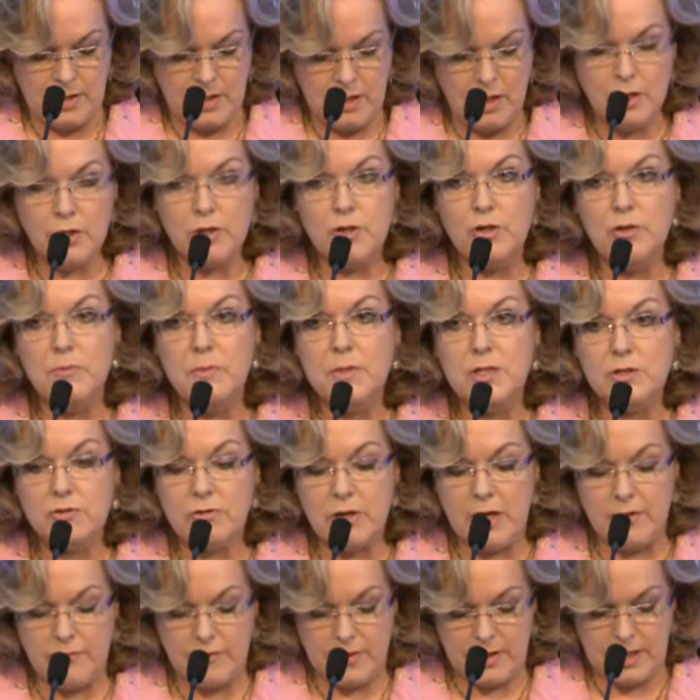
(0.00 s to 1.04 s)
human
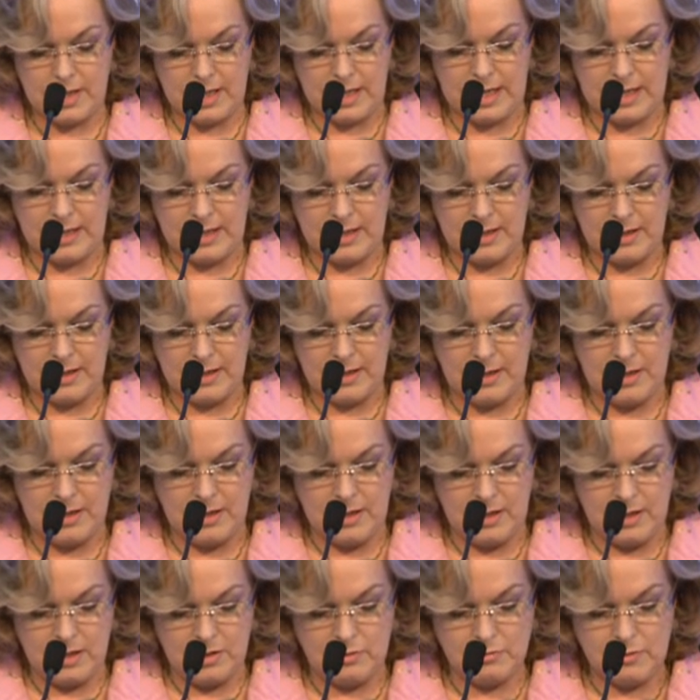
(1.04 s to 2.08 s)
trafficking,
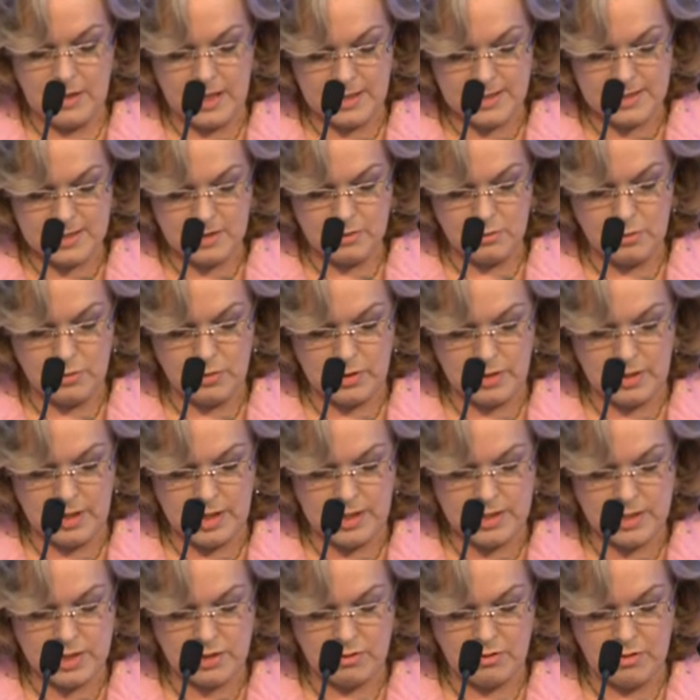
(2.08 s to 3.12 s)
drugs, and
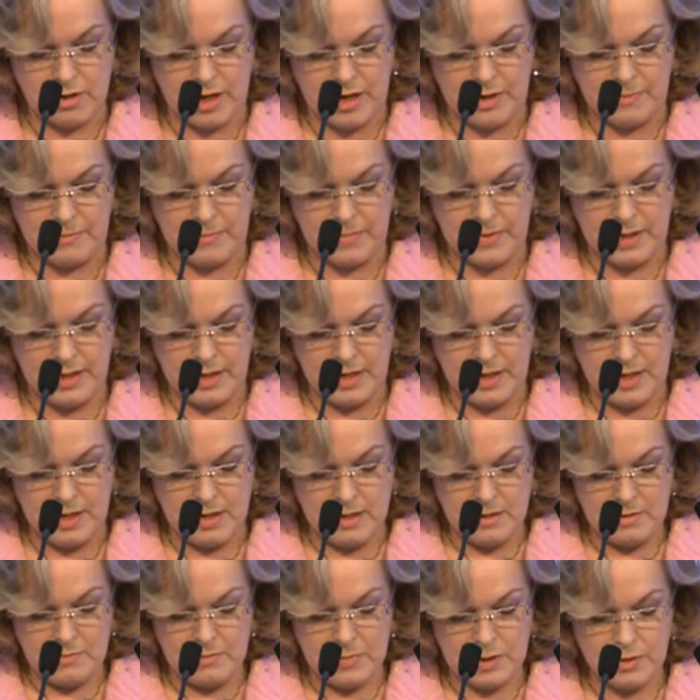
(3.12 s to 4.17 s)
organised crime,
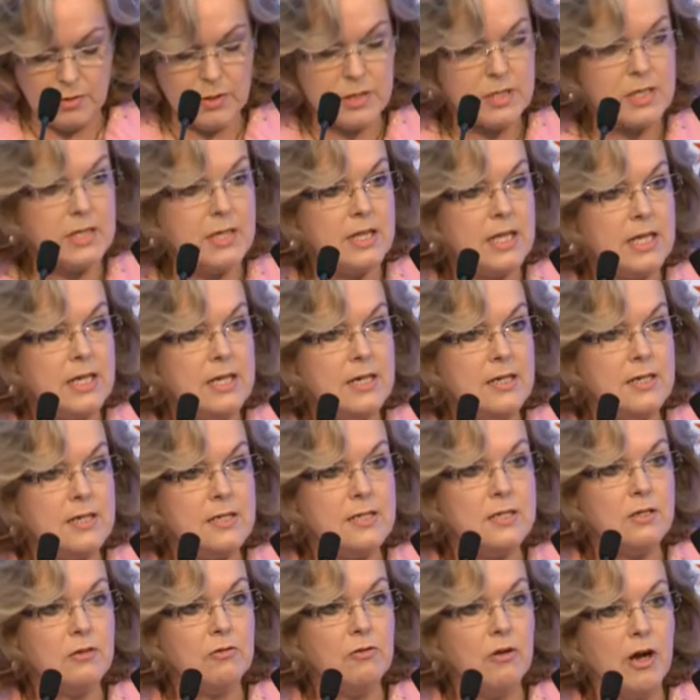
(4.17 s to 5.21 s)
because
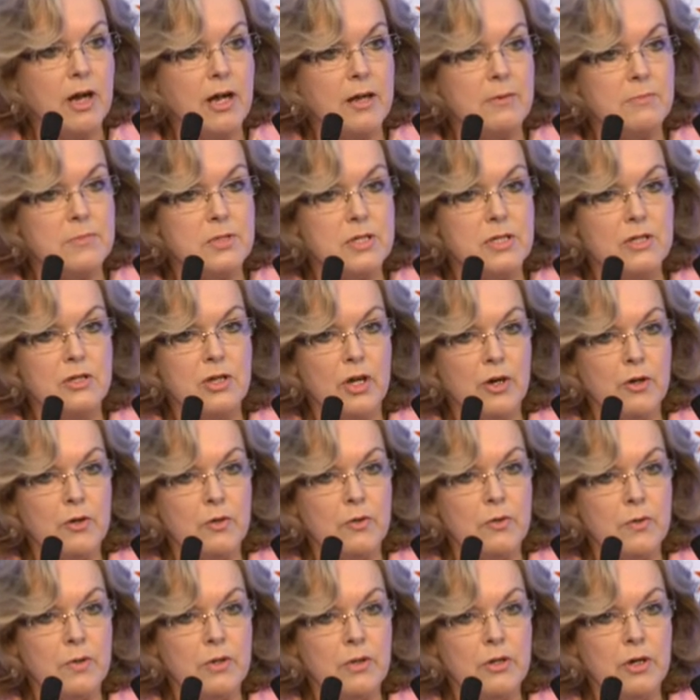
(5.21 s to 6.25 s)
these crimes
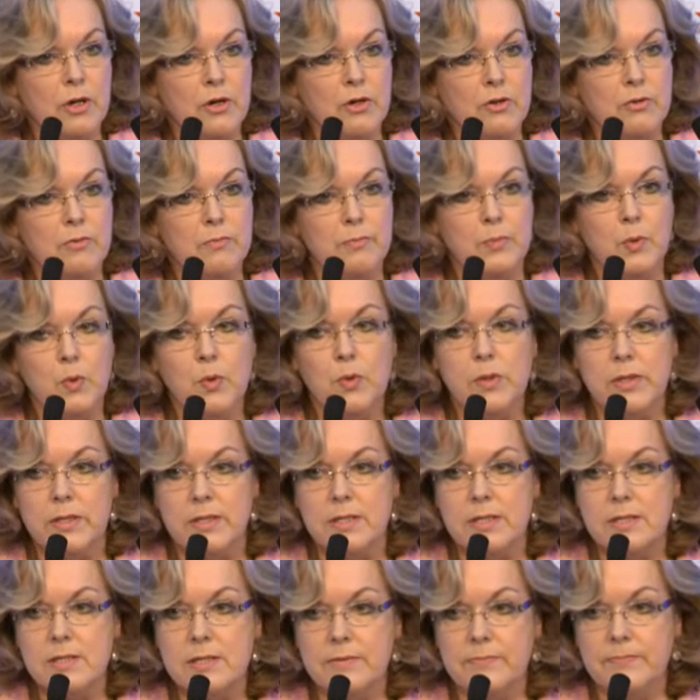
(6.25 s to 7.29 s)
know no
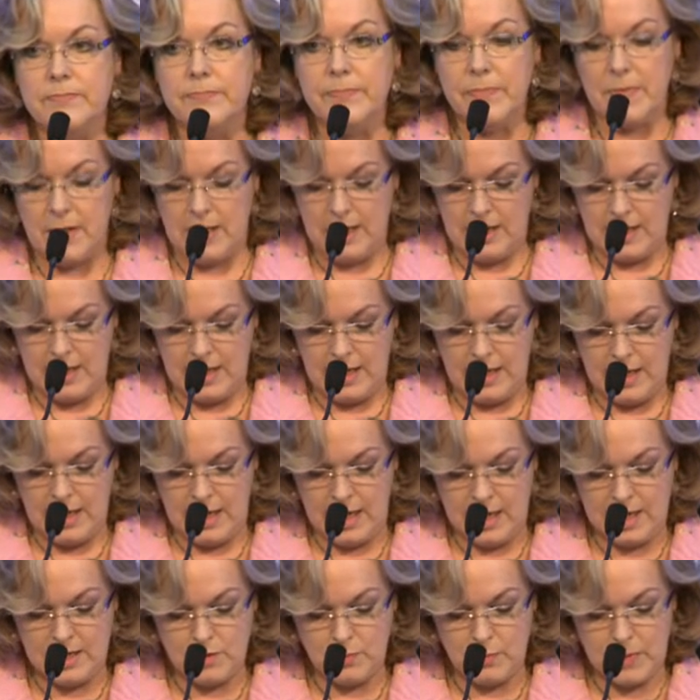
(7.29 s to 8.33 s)
borders,
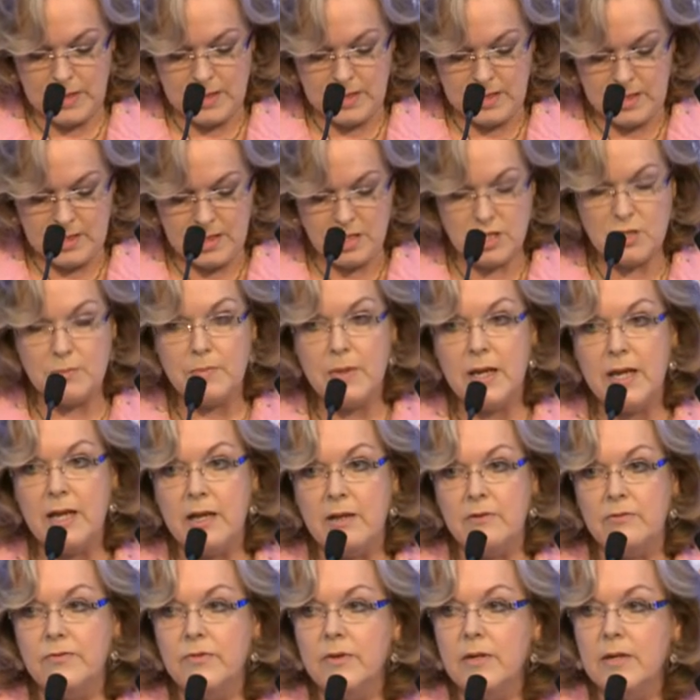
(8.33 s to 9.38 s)
and we need to
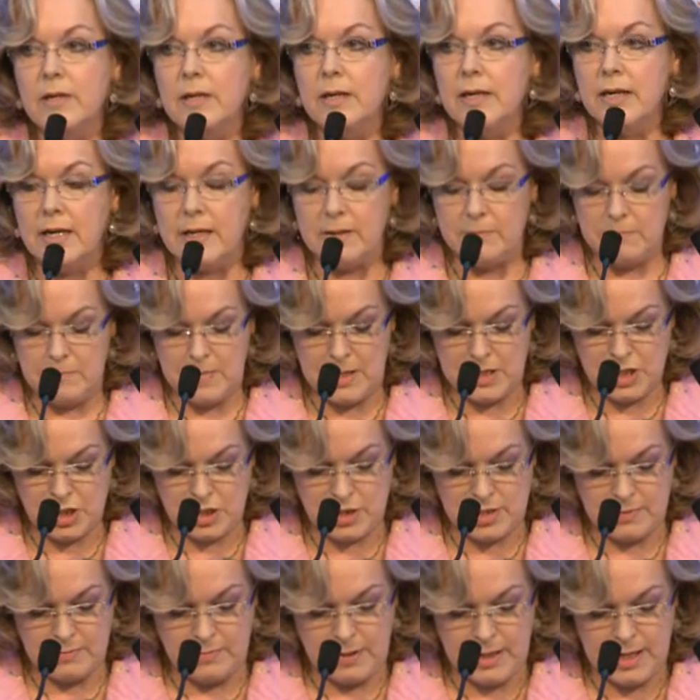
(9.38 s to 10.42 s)
have uh,
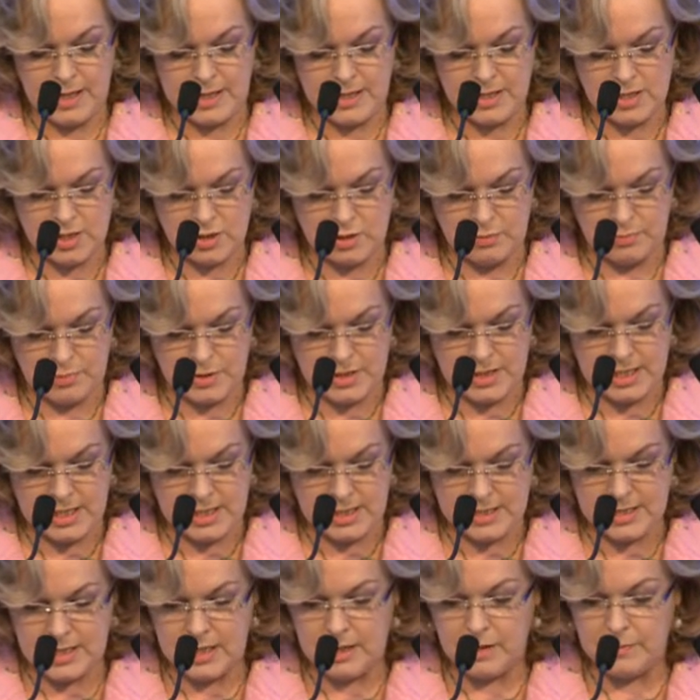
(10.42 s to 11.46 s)
measures in place to
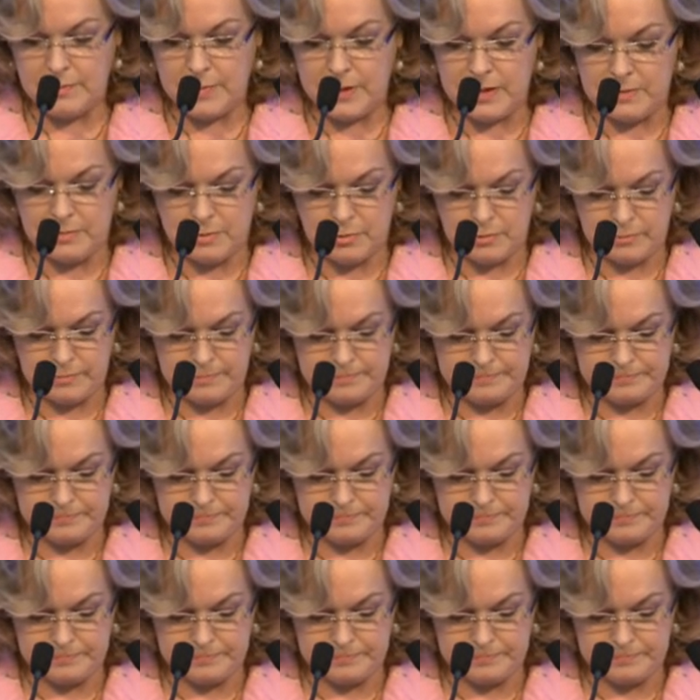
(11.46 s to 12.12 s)
protect our people.